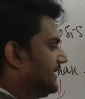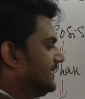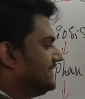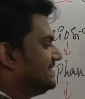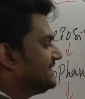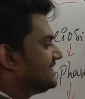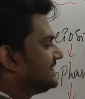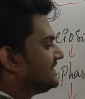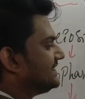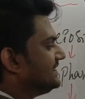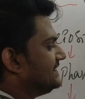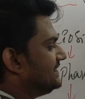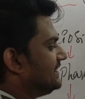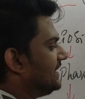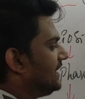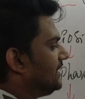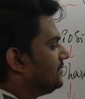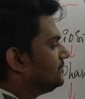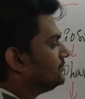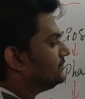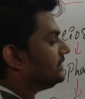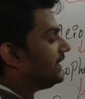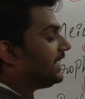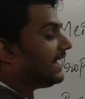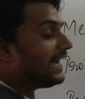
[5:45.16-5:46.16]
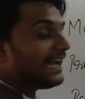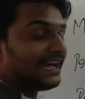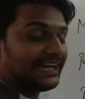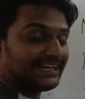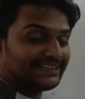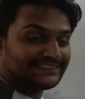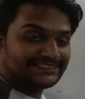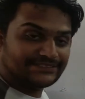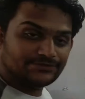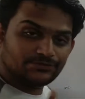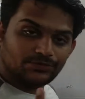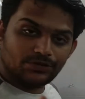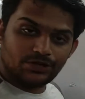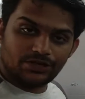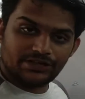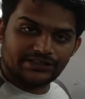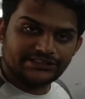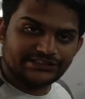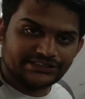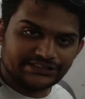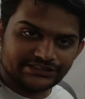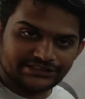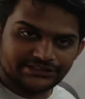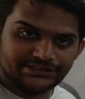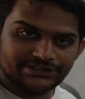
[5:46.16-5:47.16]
is known as what?